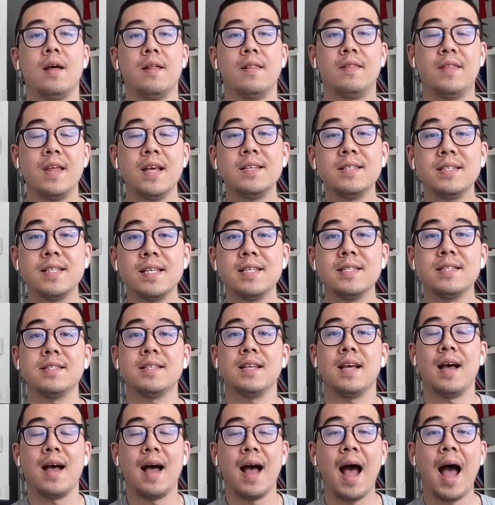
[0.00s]
this is
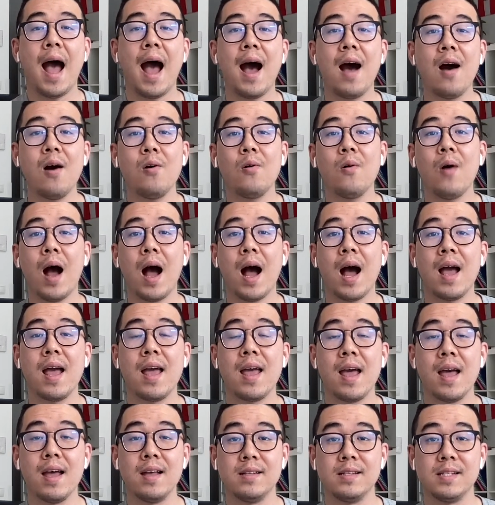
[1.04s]
how I
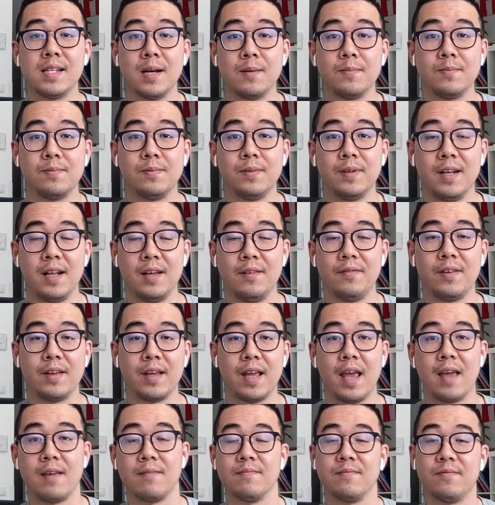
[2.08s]
end up living
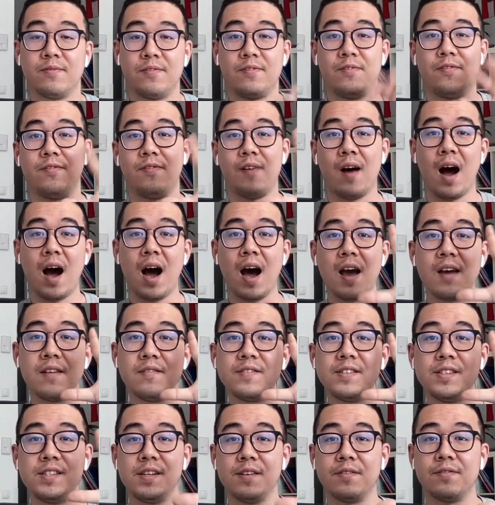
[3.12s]
in
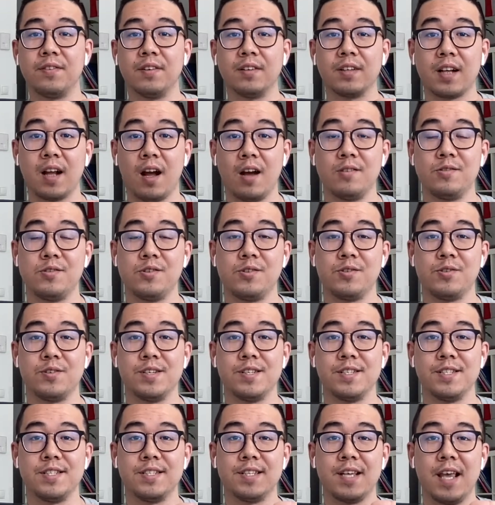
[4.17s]
5 different
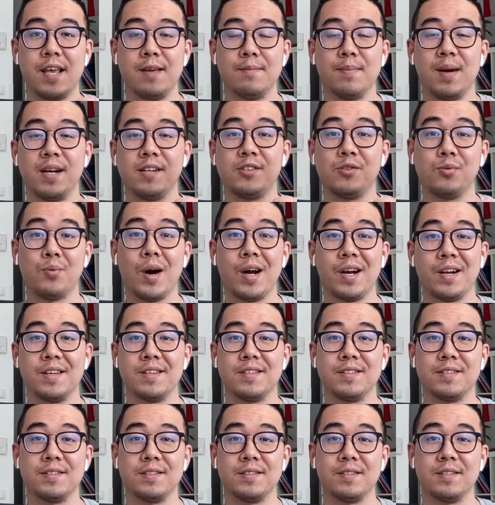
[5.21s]
countries in my
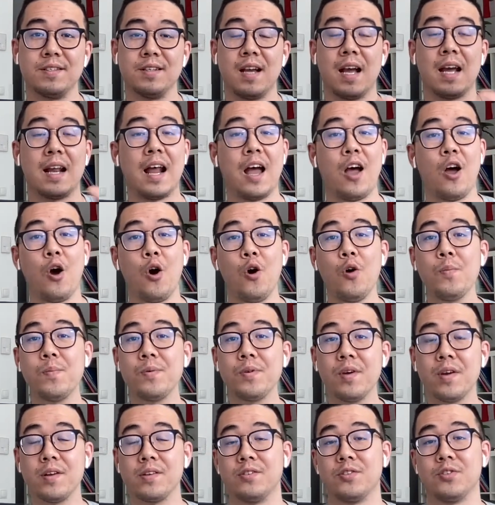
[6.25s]
20s, and I hope you
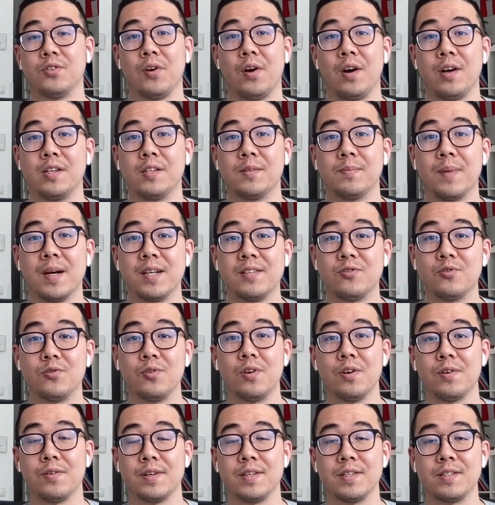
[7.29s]
enjoyed my
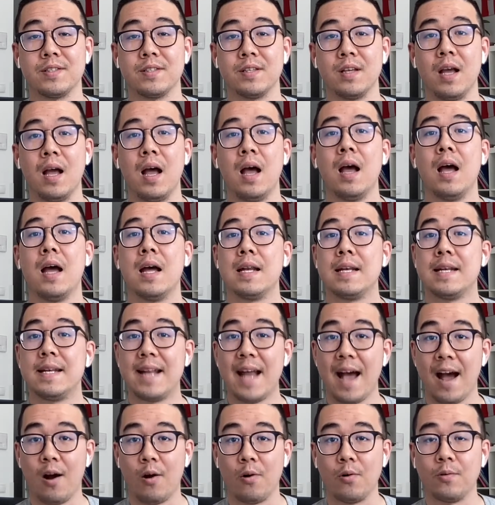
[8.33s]
stories.
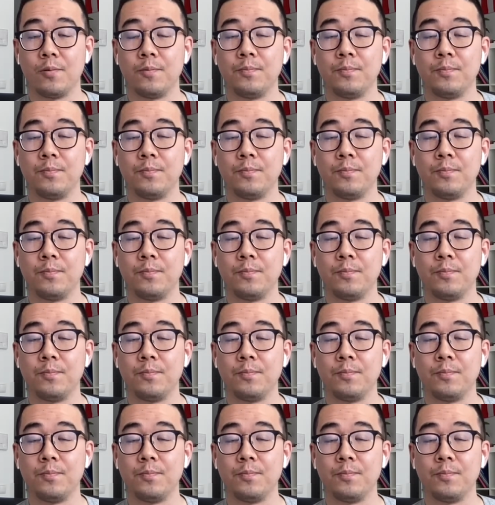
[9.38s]
Now,